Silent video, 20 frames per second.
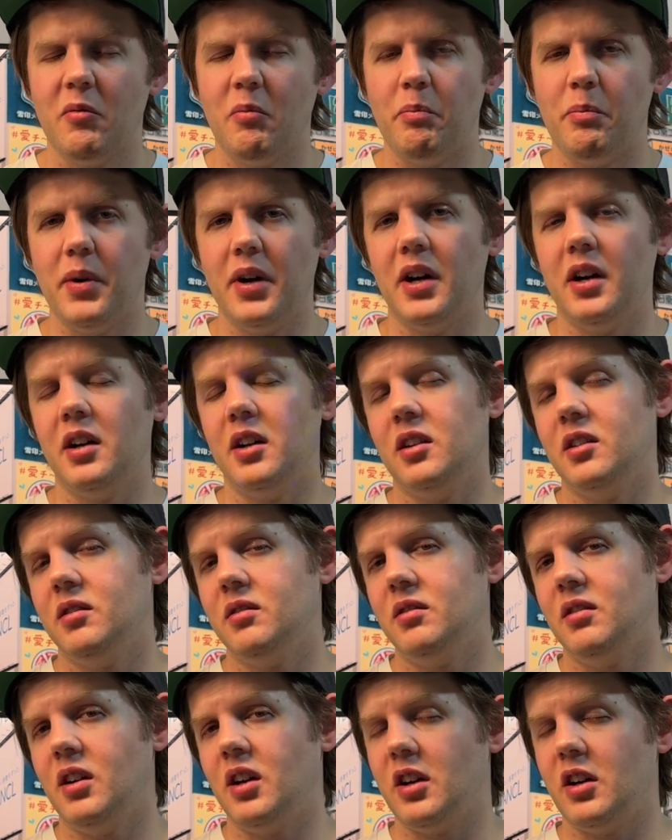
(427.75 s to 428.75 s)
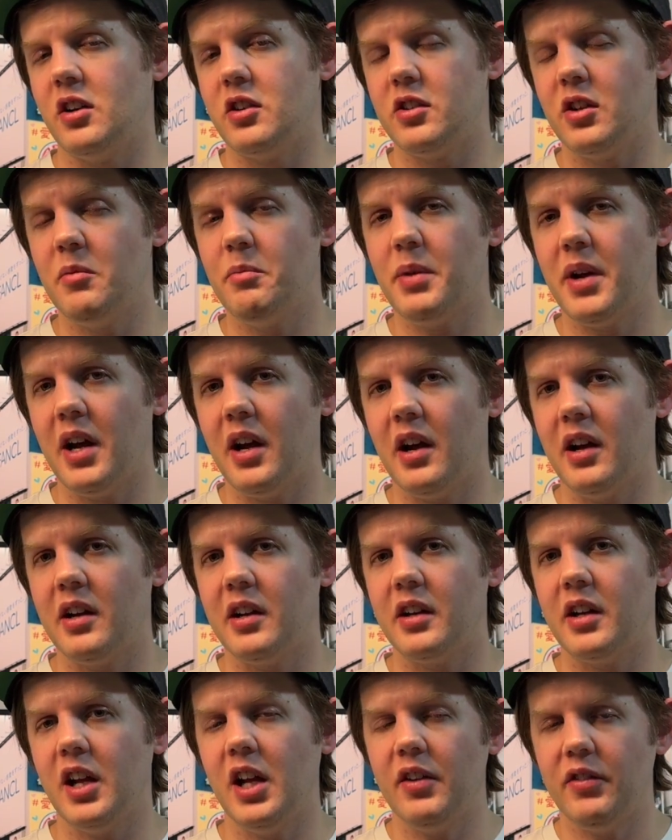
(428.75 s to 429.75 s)
But on a drum pad,
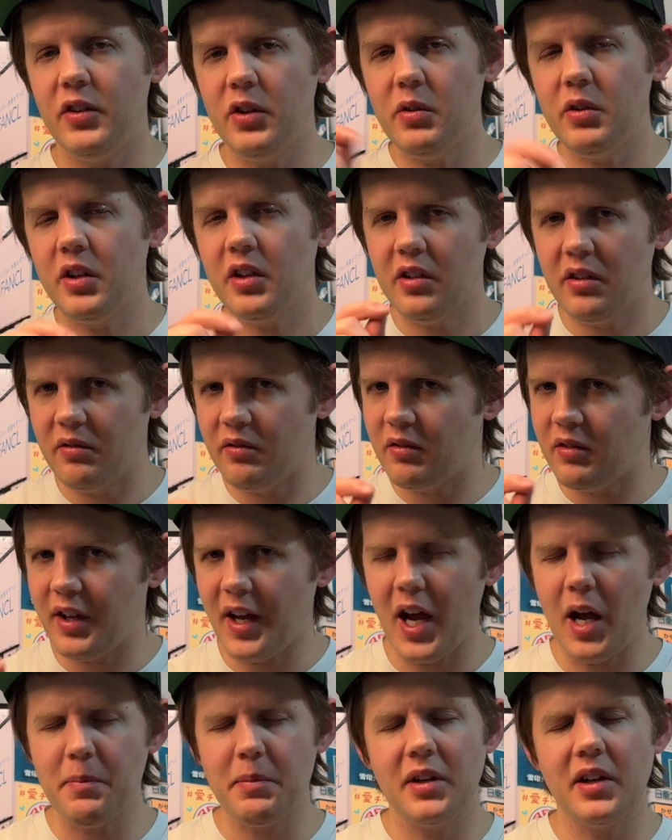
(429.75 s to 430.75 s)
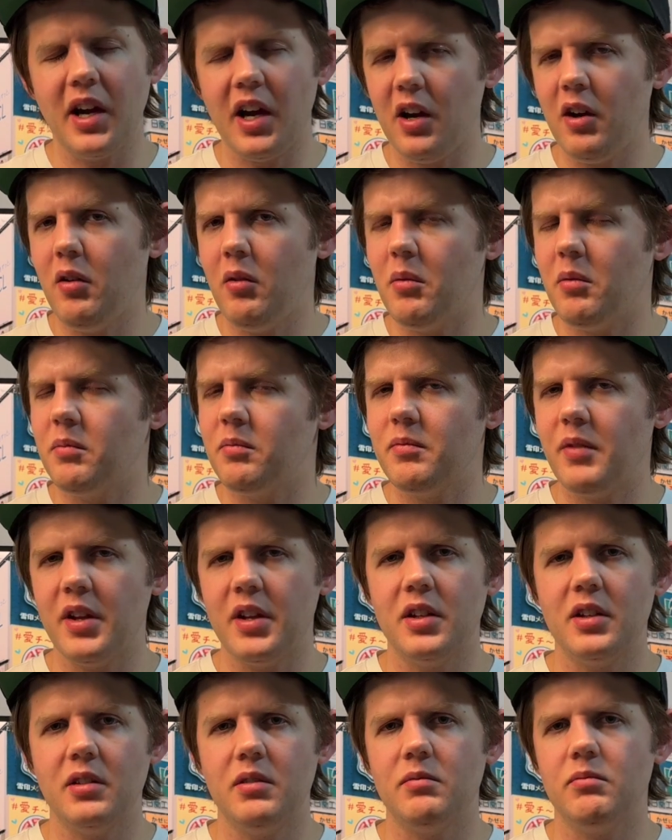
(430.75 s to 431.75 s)
if you can tap it out,
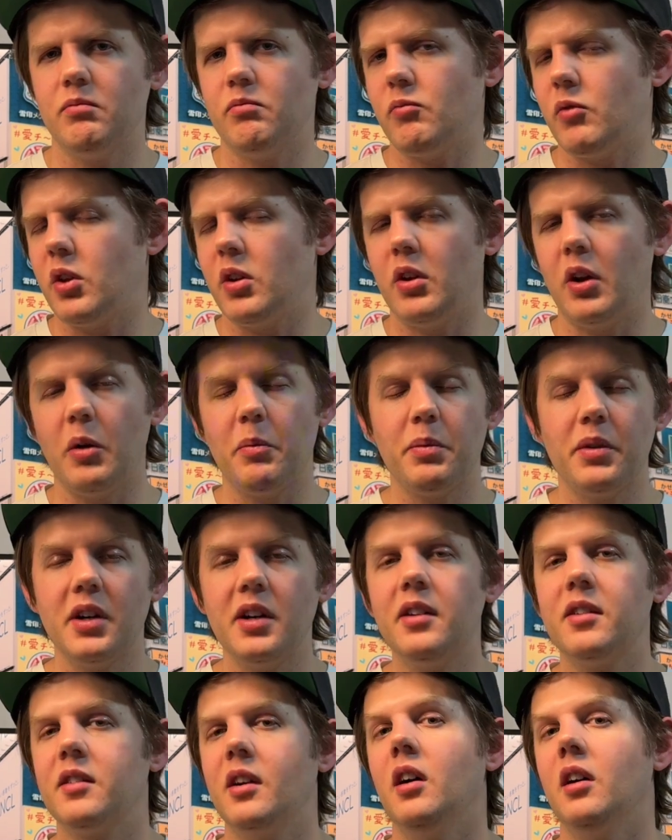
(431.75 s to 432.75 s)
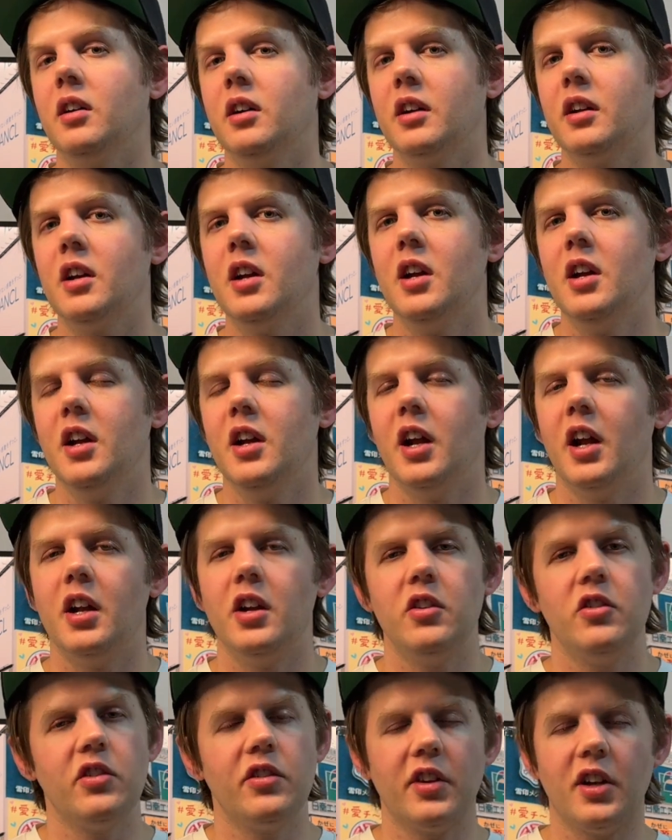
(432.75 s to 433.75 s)
then you're pretty solid, and
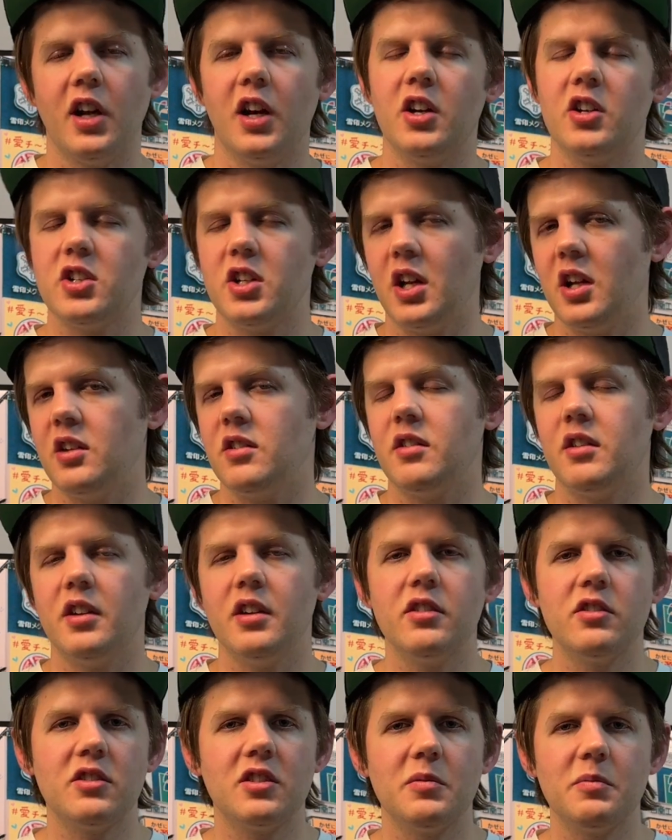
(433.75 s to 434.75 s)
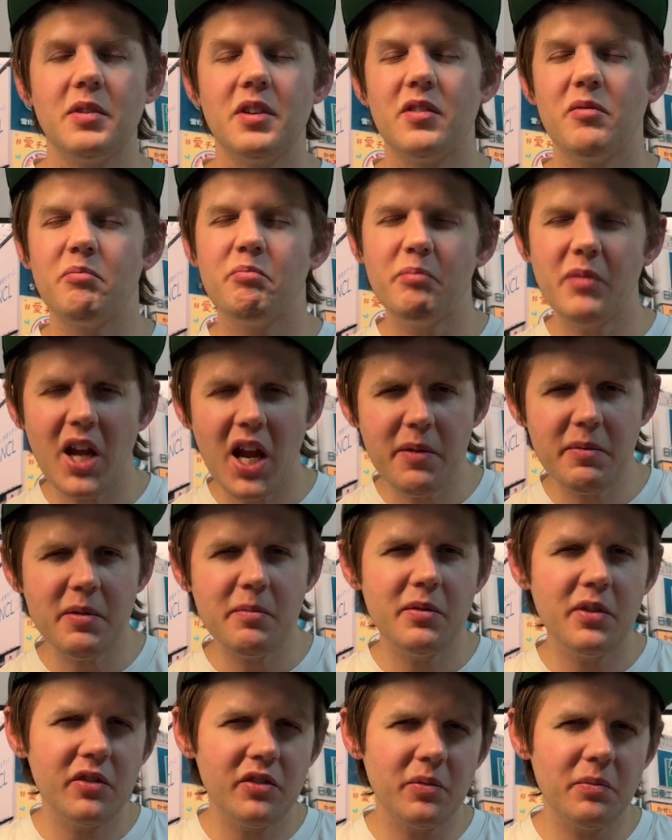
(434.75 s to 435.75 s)
you just got to change the instruments, maybe
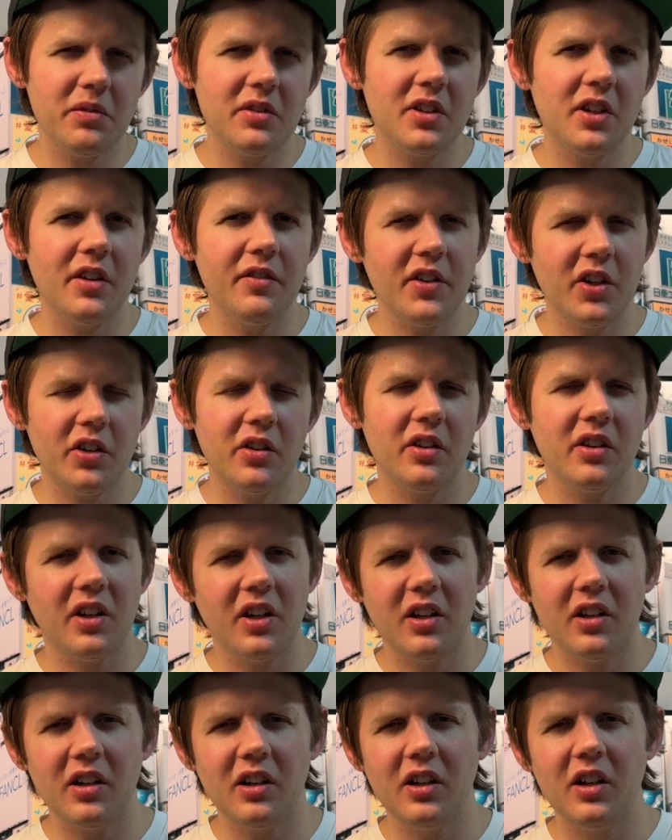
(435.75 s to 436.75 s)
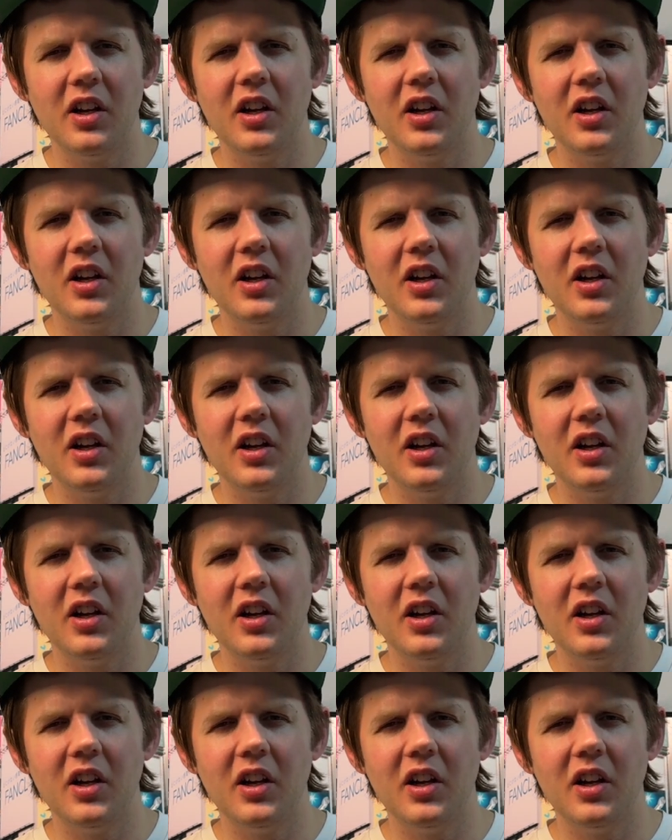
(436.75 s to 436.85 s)
move some stuff here or there,